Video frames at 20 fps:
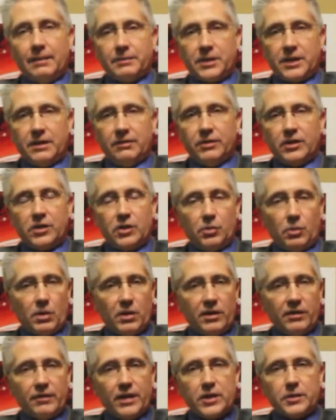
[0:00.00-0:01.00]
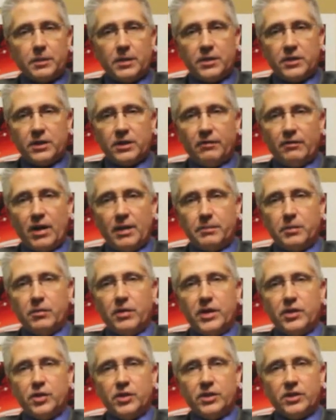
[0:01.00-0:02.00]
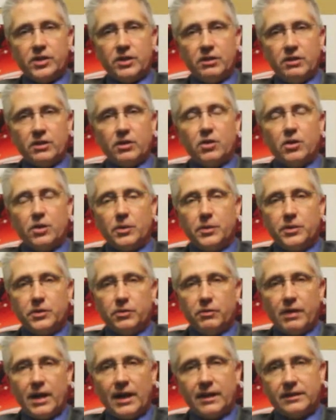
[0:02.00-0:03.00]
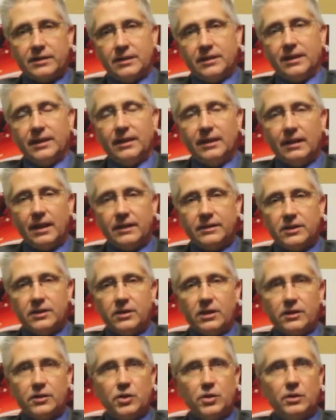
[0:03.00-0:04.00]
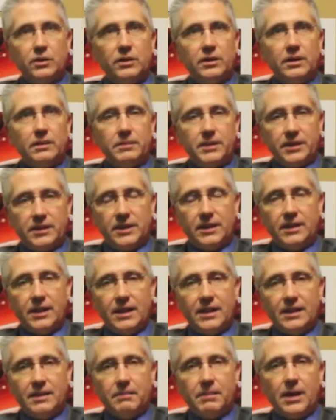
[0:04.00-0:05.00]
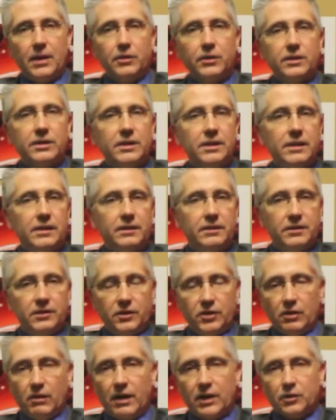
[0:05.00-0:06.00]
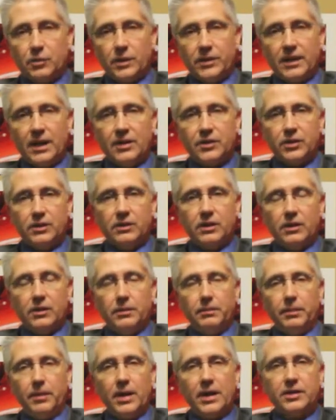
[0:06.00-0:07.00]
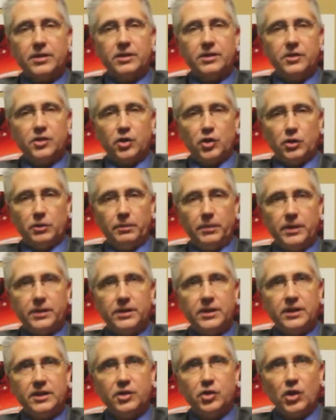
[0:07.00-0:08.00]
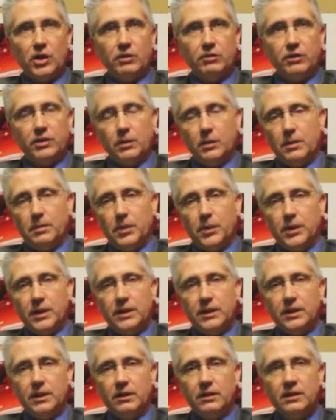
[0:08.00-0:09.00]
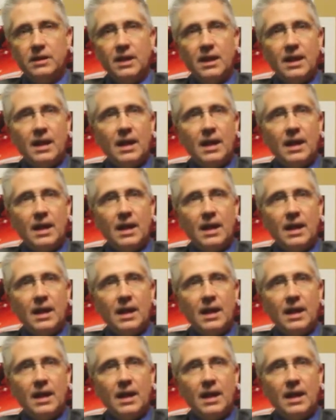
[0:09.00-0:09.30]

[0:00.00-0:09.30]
Stephen Kuczwara, Vice President of Operations here at Kirkwood Direct, and I'd like to talk to you a little bit today about the Xerox 1000 color press and digital printing in general that we put in here.